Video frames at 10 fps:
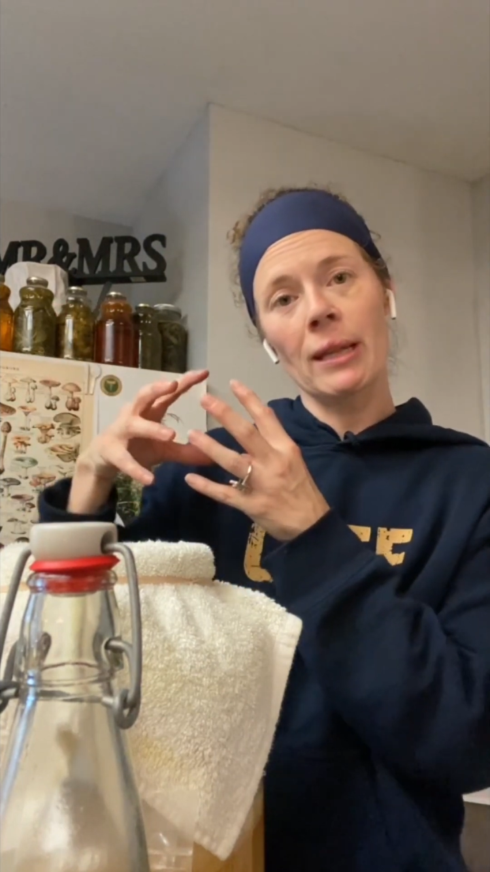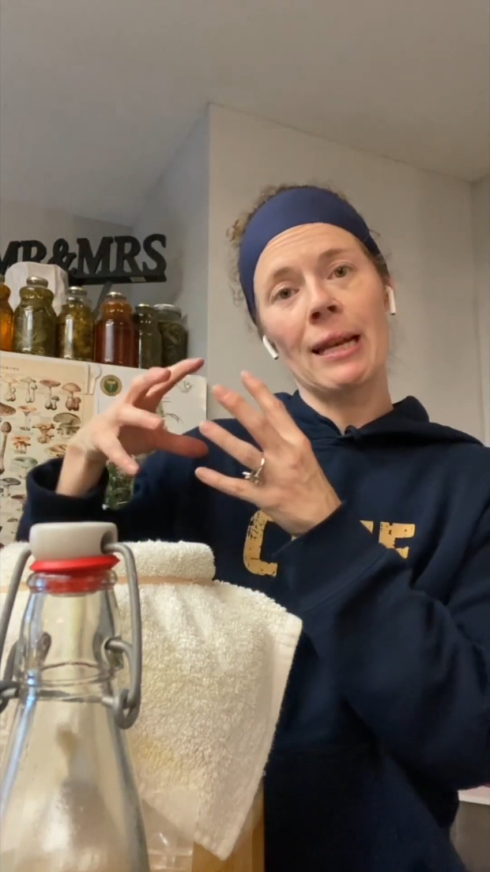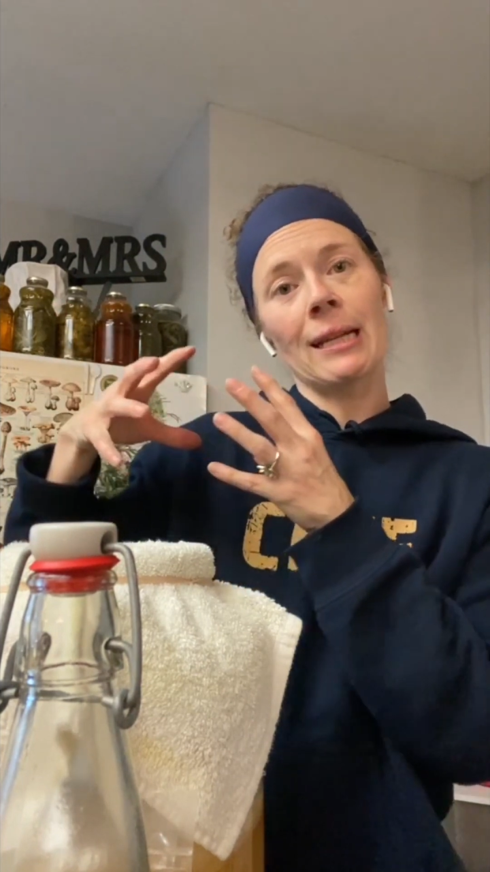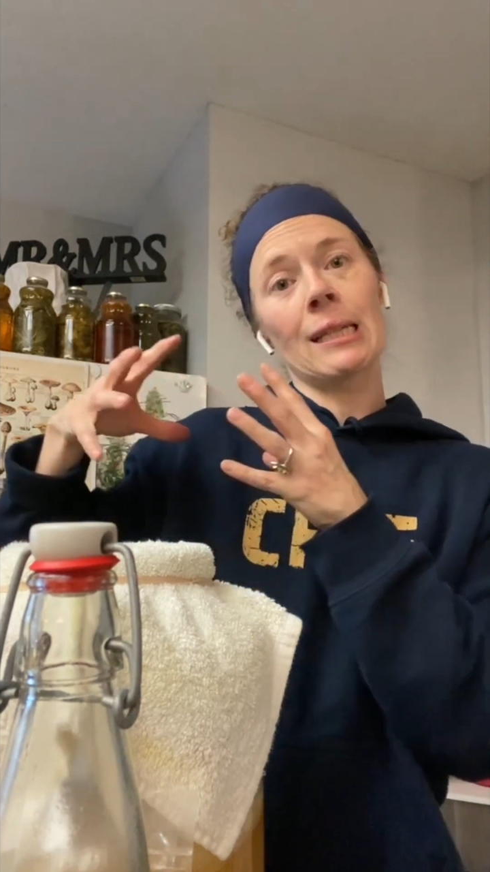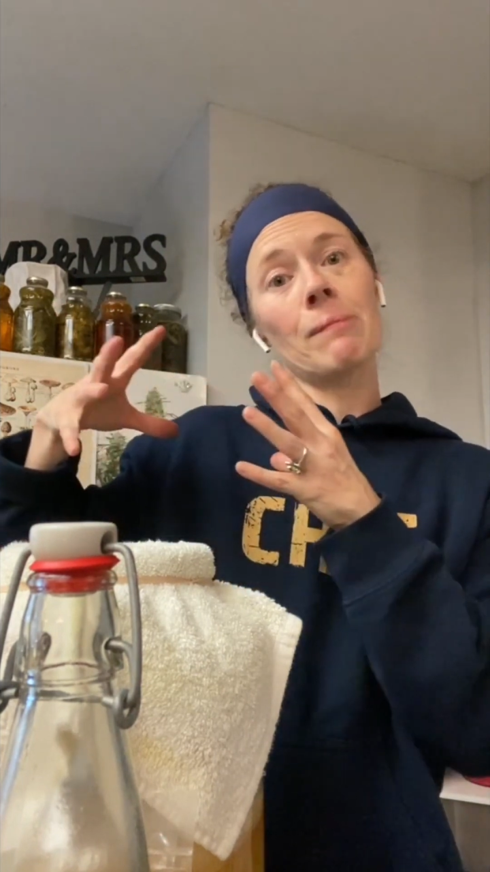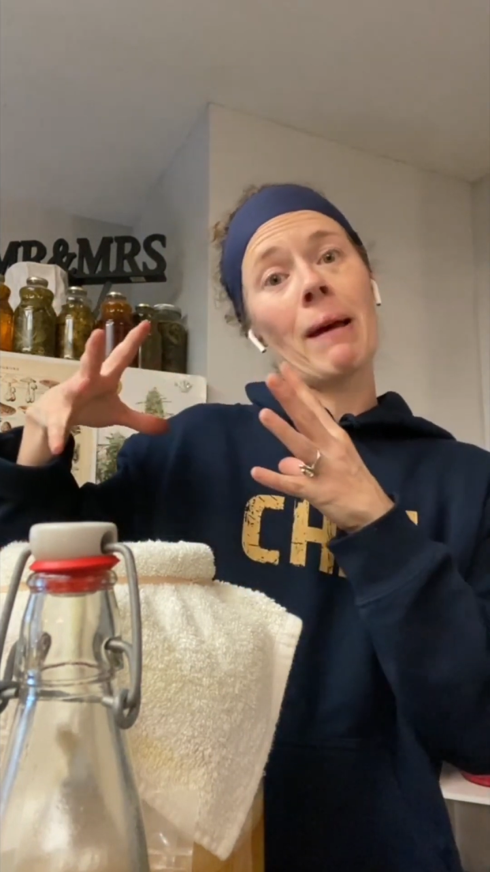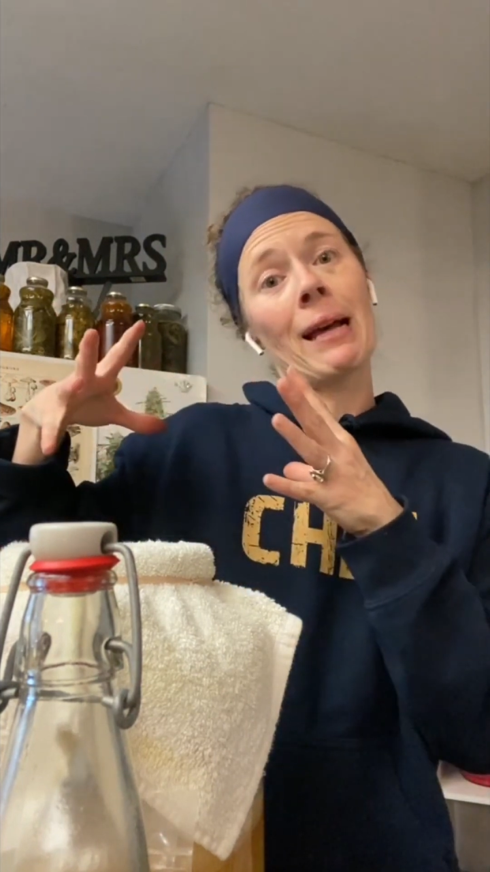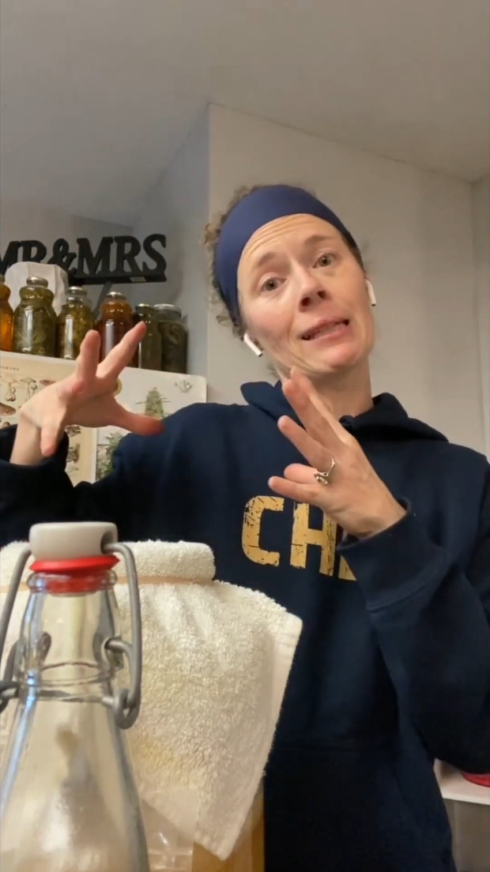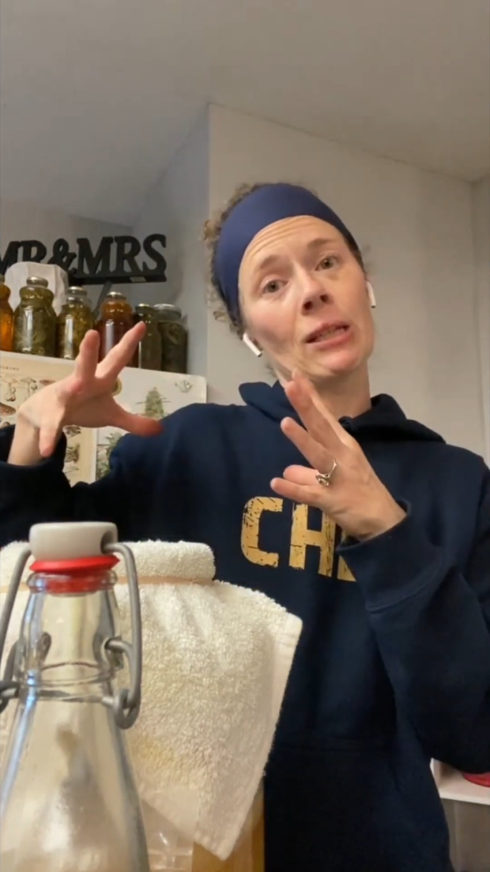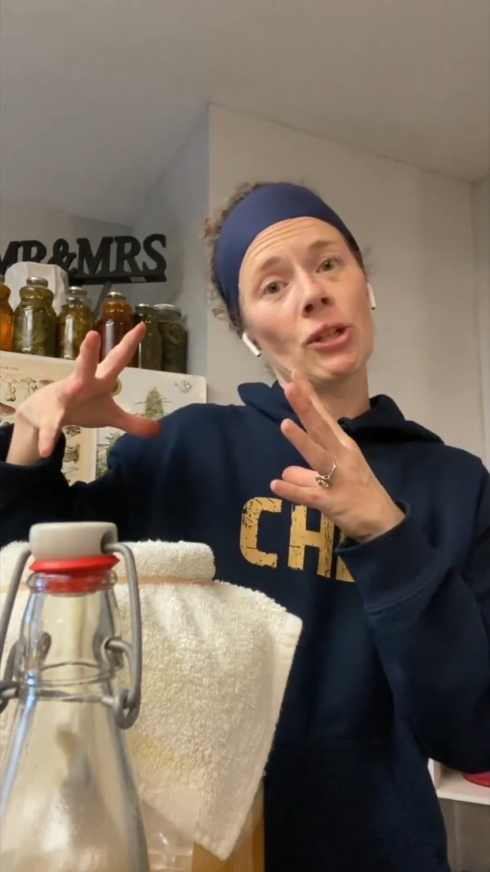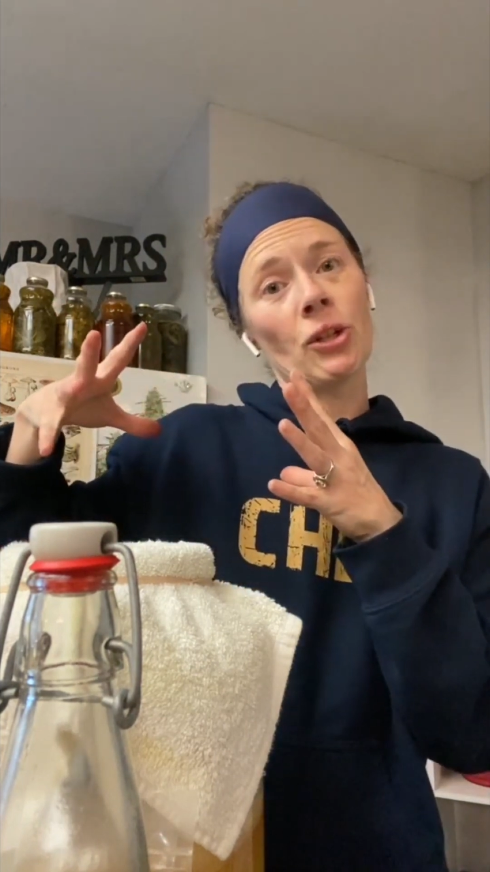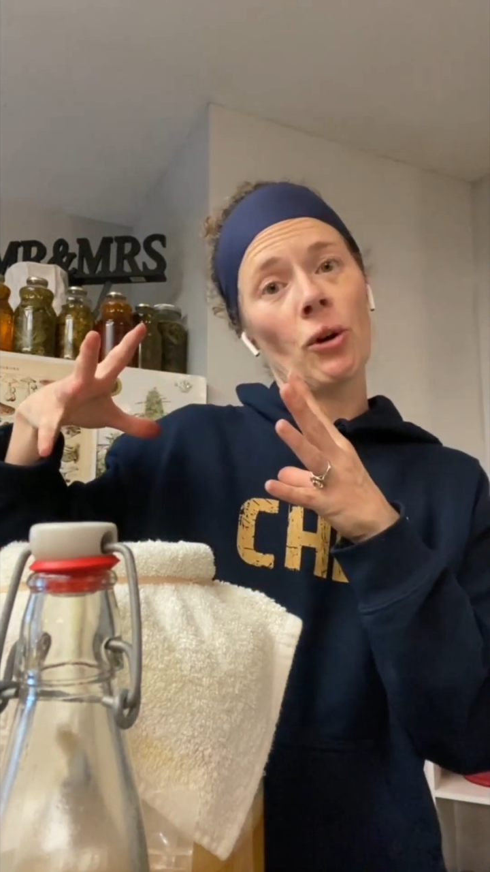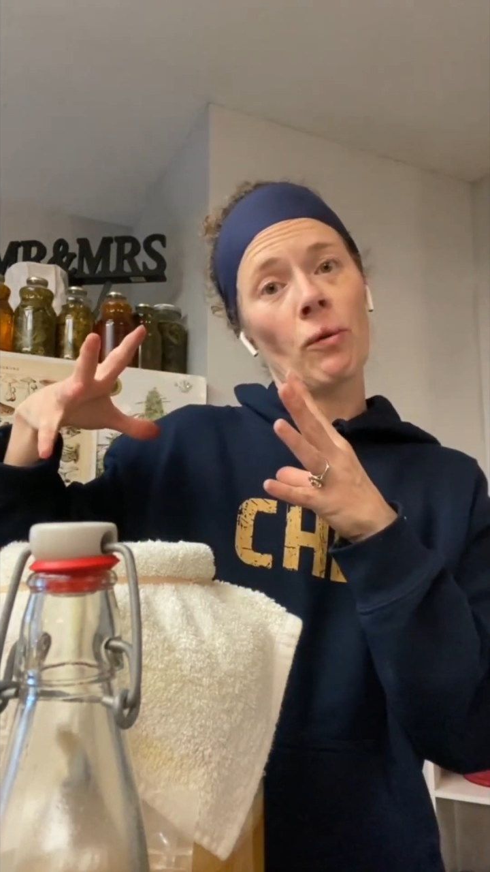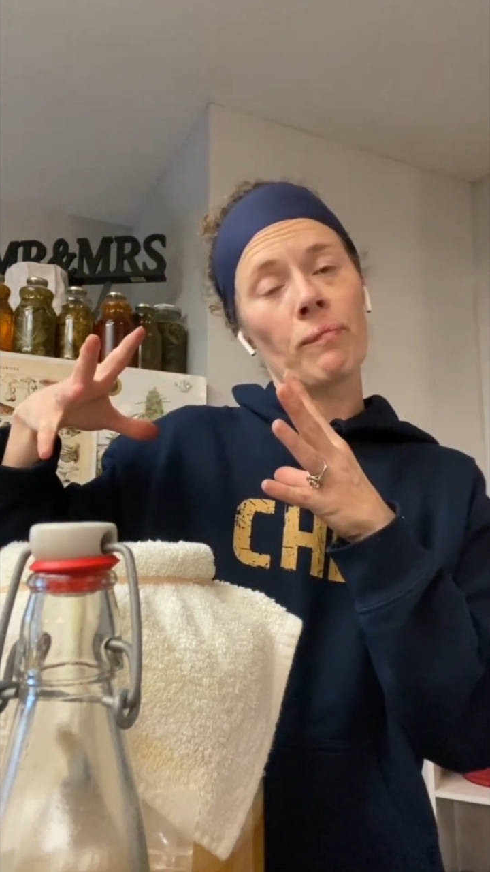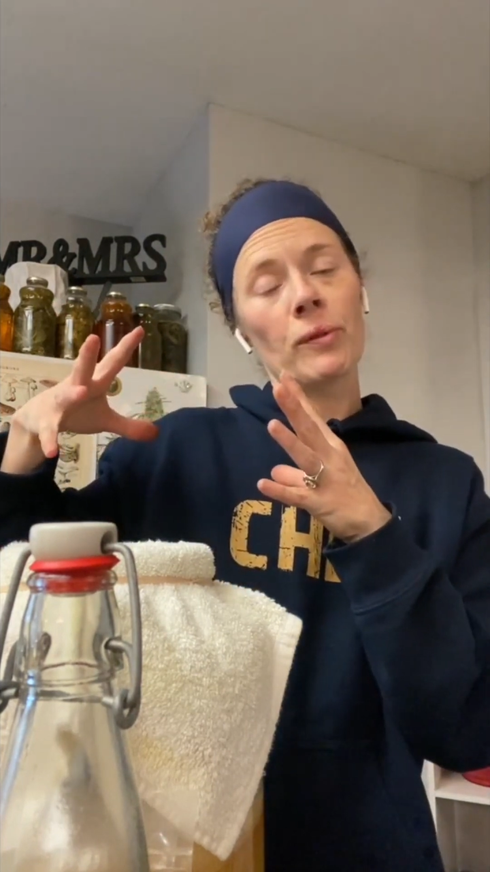and then expands in the dough.